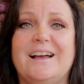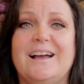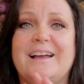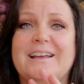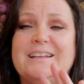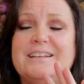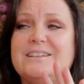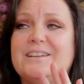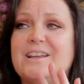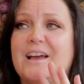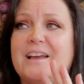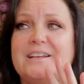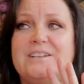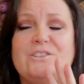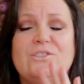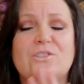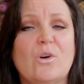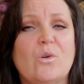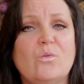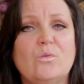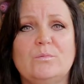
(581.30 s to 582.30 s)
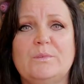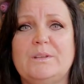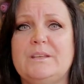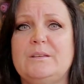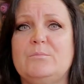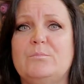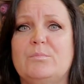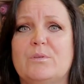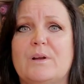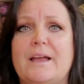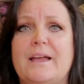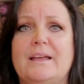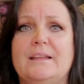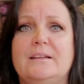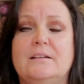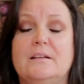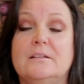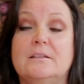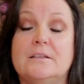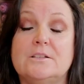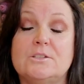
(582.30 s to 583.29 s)
I, I don't eat
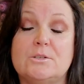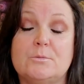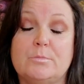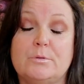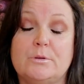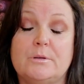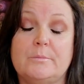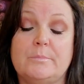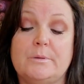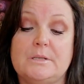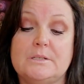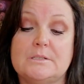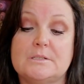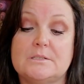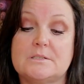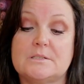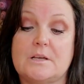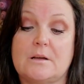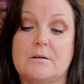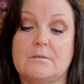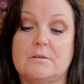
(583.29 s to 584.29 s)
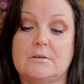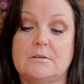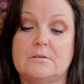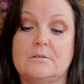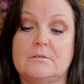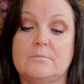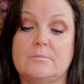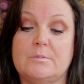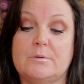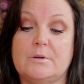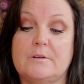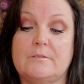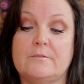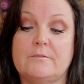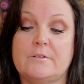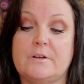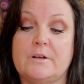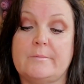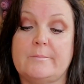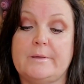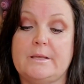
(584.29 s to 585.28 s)
bread unless you put a piece of sourdough in, in
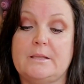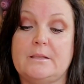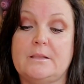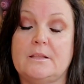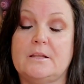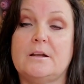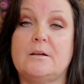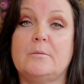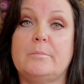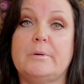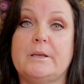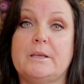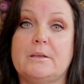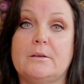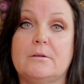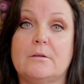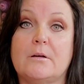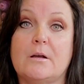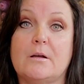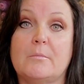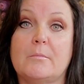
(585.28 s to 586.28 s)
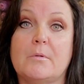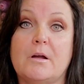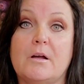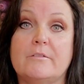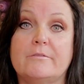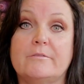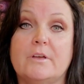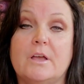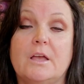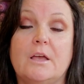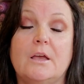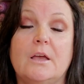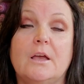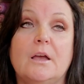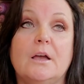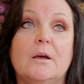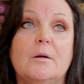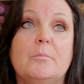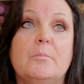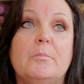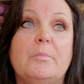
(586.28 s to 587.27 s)
front of me and then I'll bite your arm off.
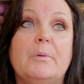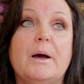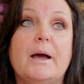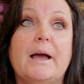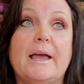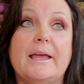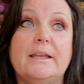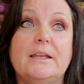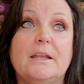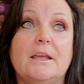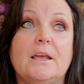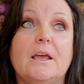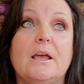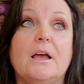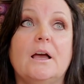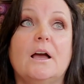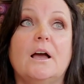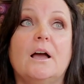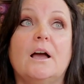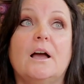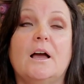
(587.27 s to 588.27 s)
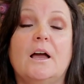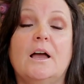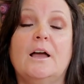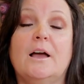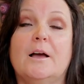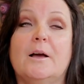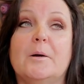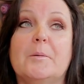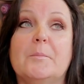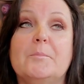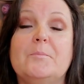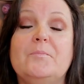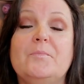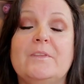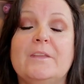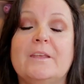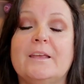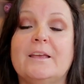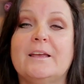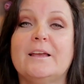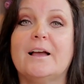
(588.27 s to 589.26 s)
But, um,
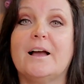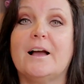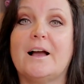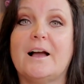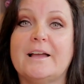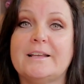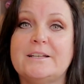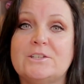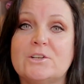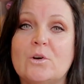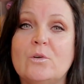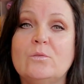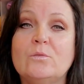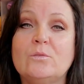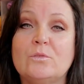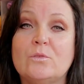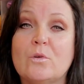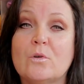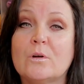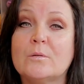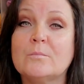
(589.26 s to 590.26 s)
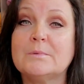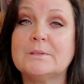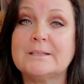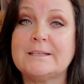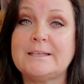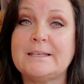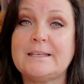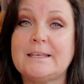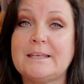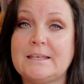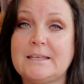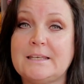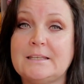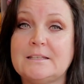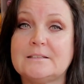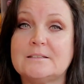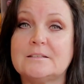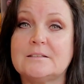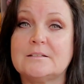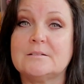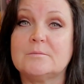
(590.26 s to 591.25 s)
I don't normally
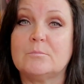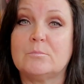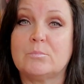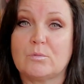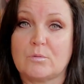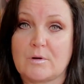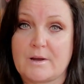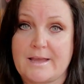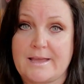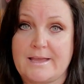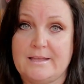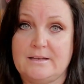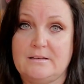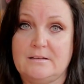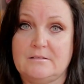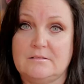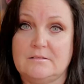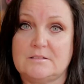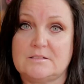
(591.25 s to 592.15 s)
eat bread.